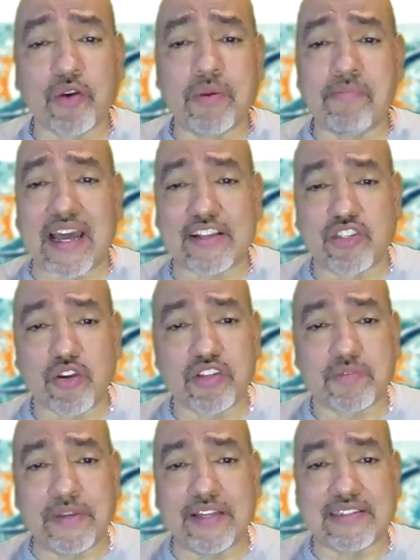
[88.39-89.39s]
good with Mac
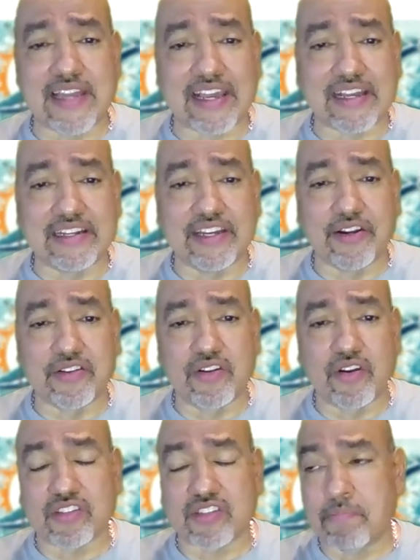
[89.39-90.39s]
Jones being taken here.
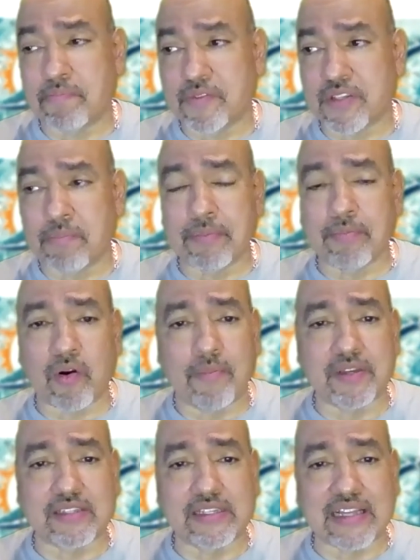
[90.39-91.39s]
You know, some people
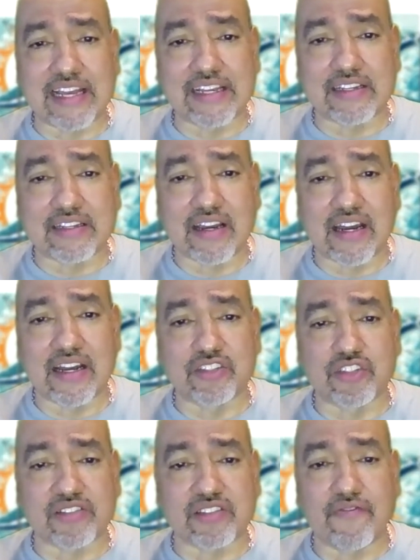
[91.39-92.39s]
obviously like
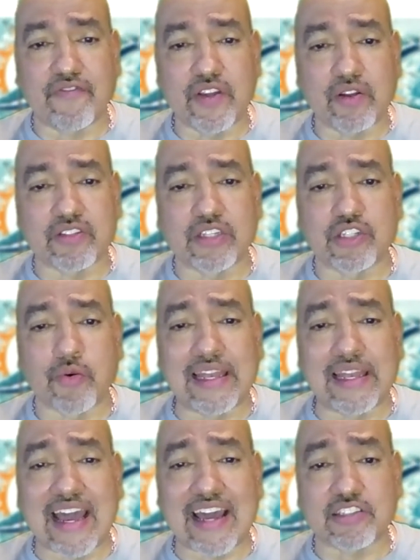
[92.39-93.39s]
Justin Fields and
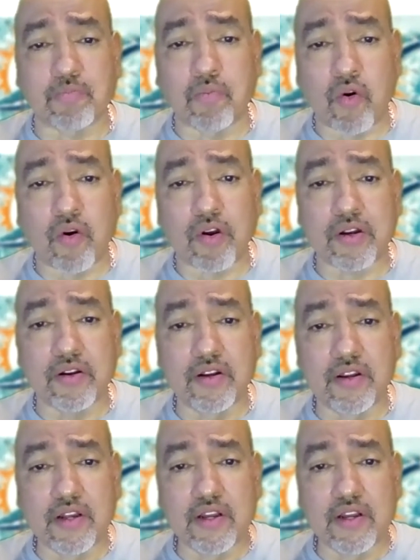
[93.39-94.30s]
Trey Lance more